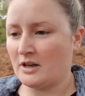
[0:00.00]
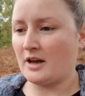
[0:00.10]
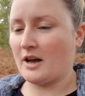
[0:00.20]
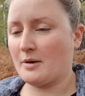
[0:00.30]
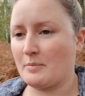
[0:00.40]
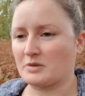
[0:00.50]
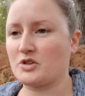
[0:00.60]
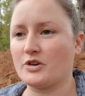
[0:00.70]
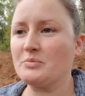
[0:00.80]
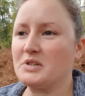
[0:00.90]

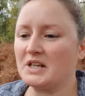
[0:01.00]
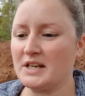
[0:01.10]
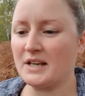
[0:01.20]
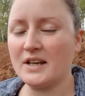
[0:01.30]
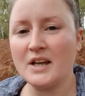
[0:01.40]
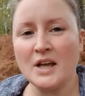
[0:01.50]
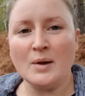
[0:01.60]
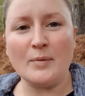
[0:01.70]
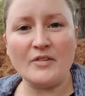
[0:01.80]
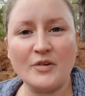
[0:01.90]
mushrooms.
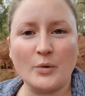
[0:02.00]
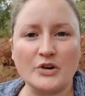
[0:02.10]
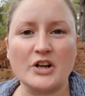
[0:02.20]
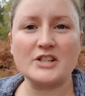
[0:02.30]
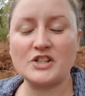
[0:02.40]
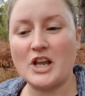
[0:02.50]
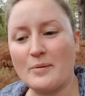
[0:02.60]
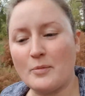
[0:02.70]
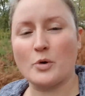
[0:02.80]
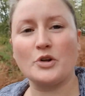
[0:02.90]
But if you want to see
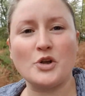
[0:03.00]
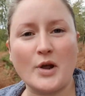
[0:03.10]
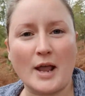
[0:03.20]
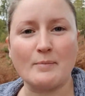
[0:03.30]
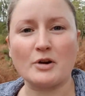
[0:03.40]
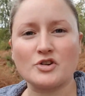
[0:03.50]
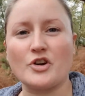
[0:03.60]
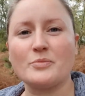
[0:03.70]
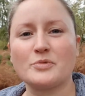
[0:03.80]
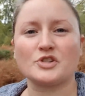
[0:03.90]
more UK
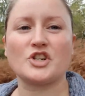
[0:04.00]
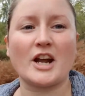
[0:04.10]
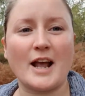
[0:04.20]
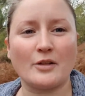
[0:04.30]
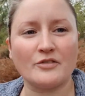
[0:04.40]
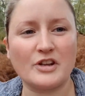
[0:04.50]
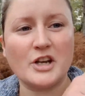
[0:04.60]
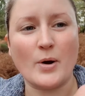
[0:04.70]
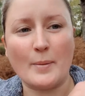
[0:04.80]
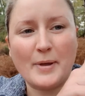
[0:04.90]
mushrooms, check out the video
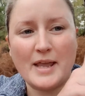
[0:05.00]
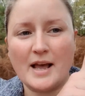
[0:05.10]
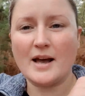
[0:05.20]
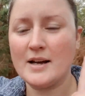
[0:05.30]
up here,